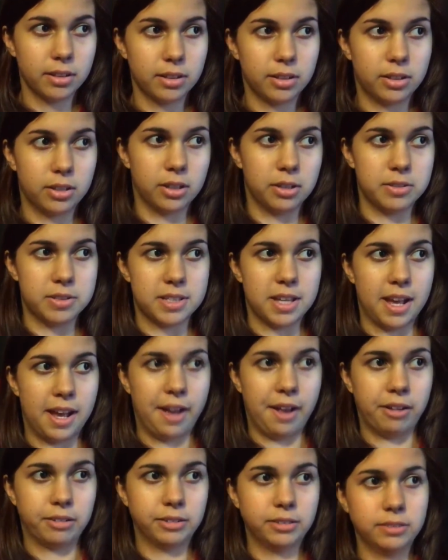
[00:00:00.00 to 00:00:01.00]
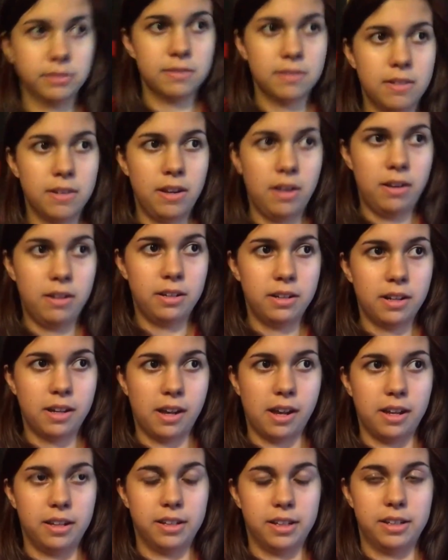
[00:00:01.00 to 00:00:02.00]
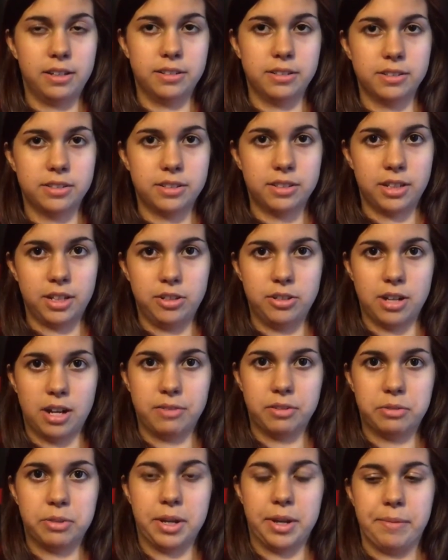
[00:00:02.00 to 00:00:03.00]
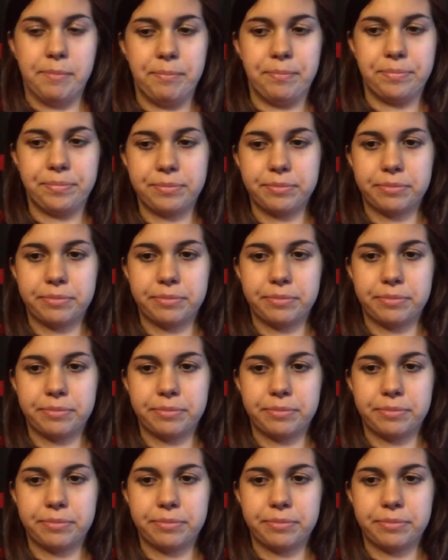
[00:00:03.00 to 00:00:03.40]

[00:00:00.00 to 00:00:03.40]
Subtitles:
close that, and then they drive away.